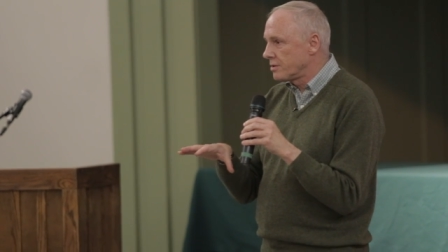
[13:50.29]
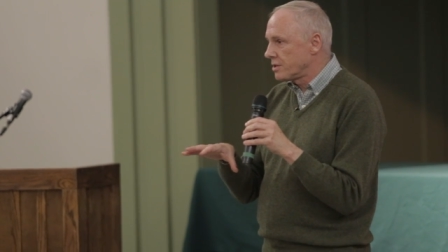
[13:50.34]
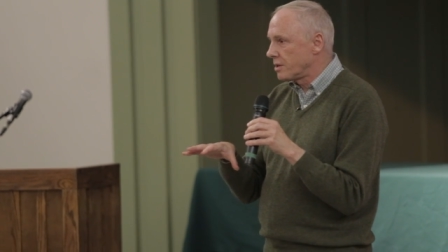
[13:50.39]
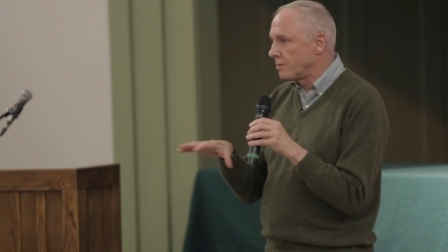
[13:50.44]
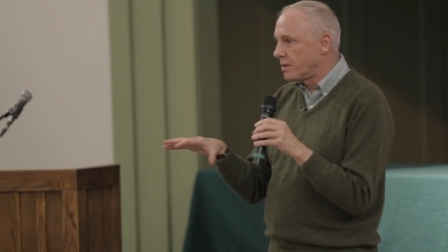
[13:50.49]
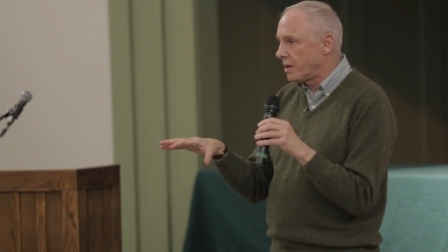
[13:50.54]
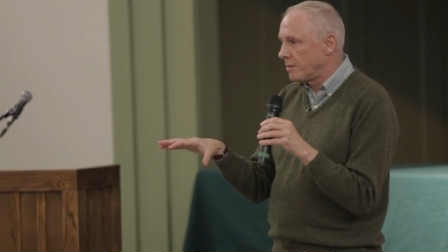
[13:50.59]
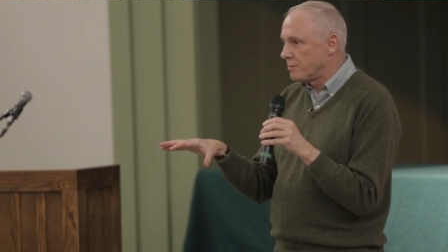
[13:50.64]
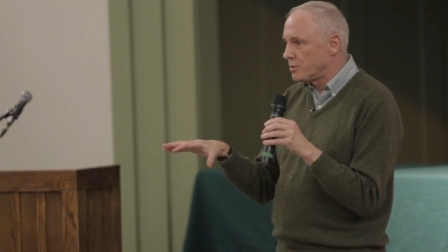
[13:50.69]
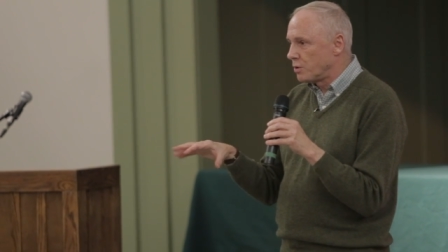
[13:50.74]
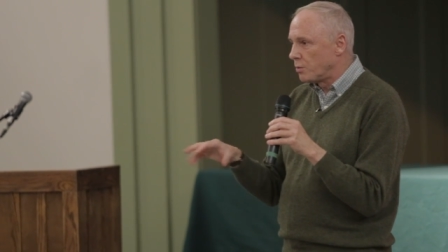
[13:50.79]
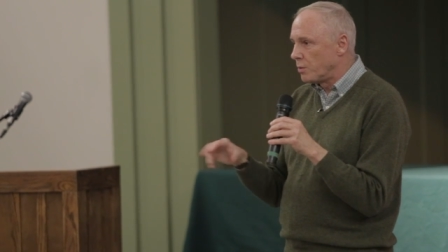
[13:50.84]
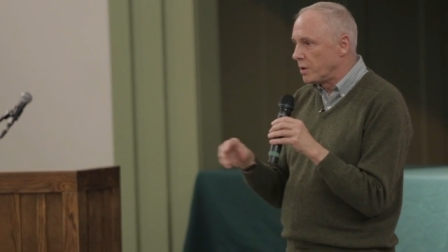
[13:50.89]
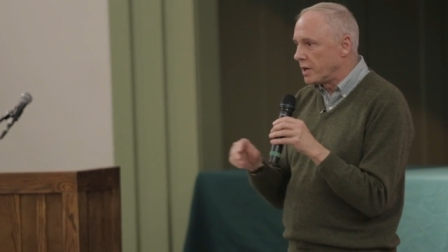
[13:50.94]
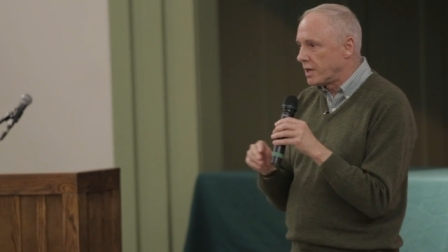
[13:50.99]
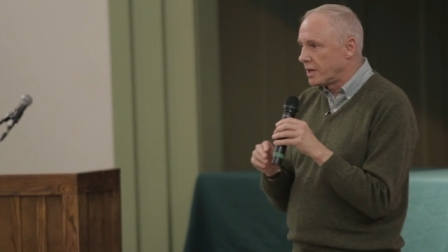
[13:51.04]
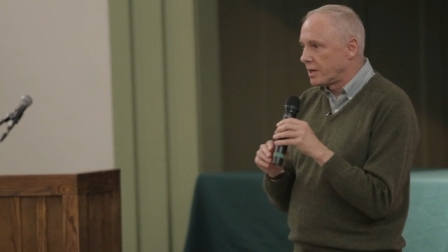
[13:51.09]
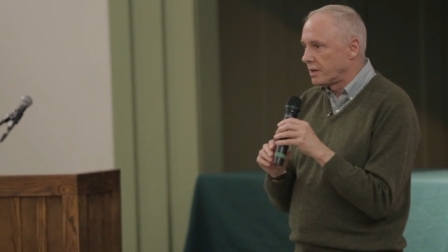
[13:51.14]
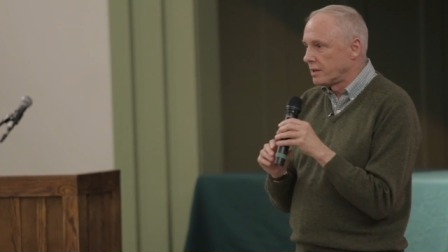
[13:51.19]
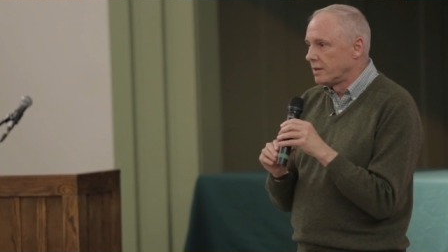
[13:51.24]
sometimes a
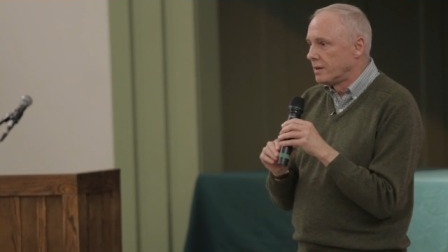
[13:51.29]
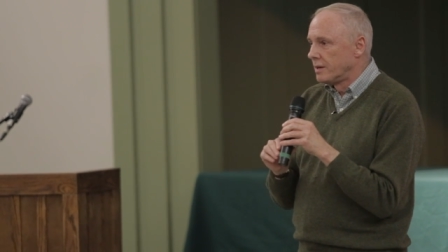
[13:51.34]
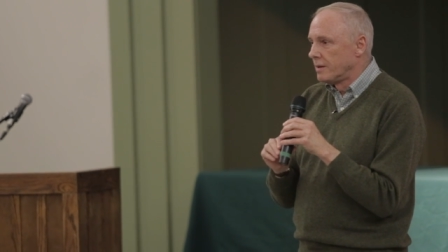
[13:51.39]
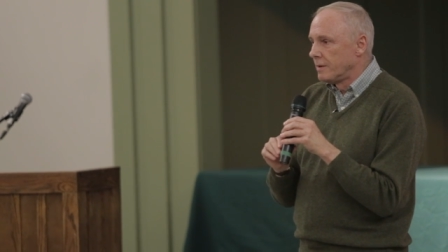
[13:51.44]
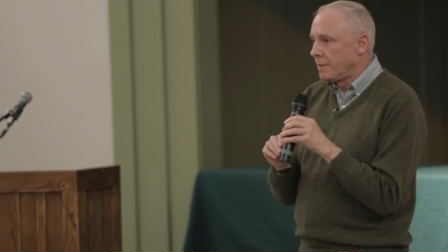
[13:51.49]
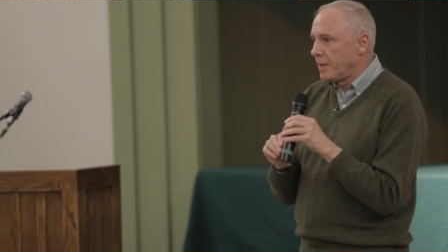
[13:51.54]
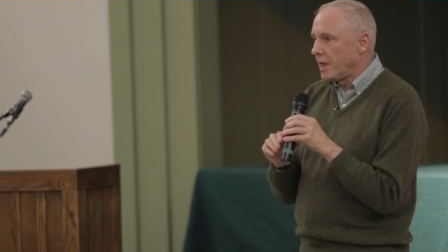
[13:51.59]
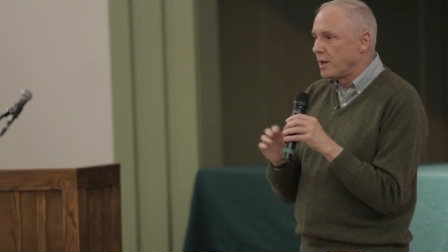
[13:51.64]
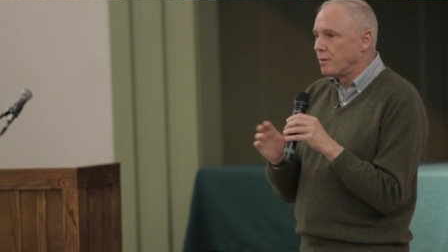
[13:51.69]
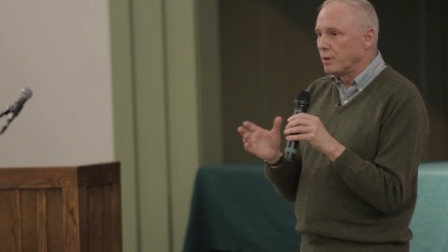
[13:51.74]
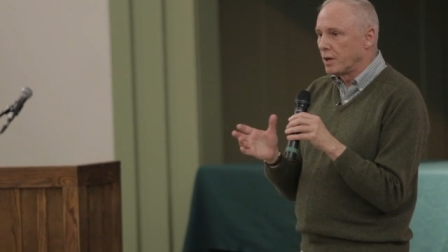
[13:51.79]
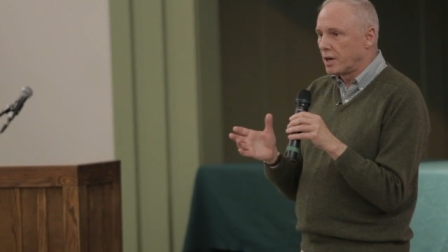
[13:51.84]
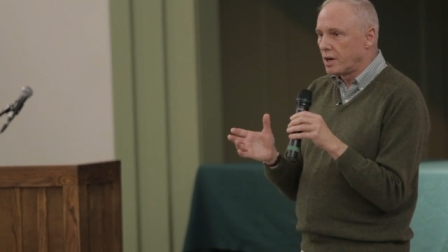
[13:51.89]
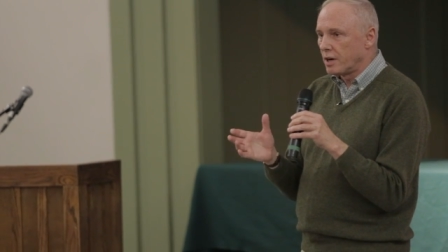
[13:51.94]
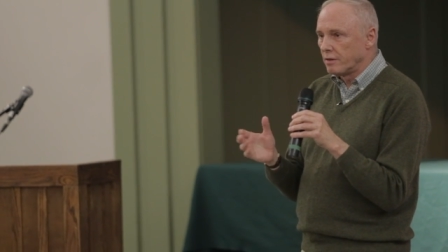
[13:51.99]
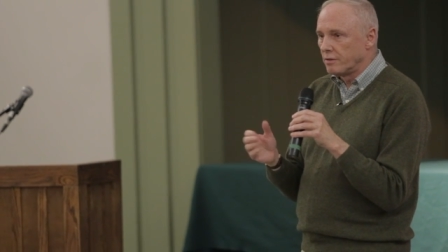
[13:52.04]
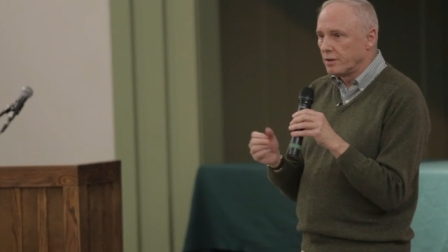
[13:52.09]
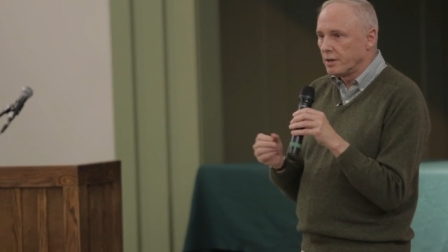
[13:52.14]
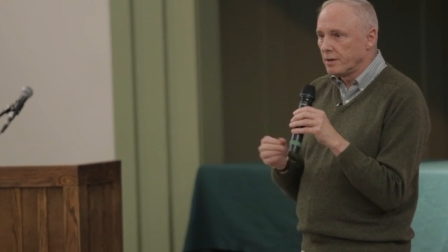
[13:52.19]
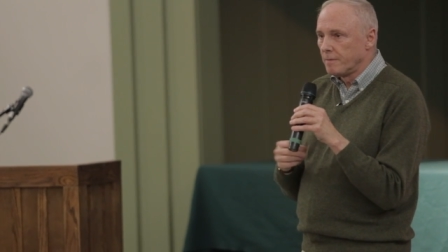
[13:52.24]
week, and
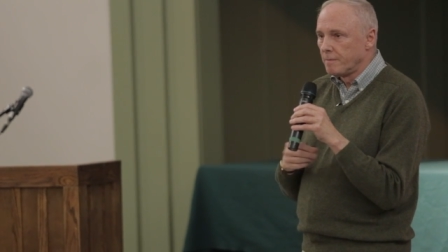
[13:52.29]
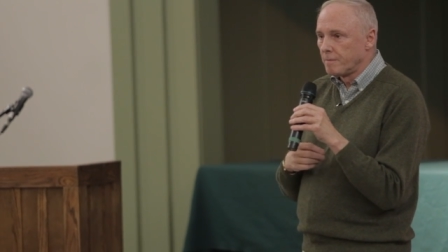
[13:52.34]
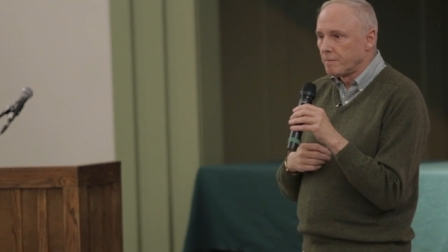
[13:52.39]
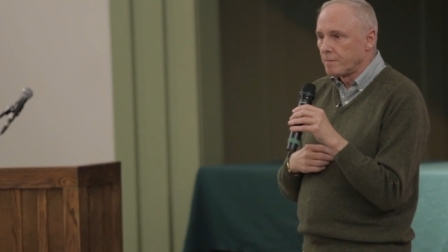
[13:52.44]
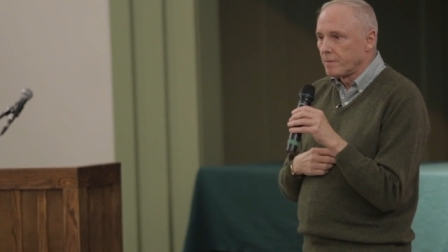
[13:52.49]
recover.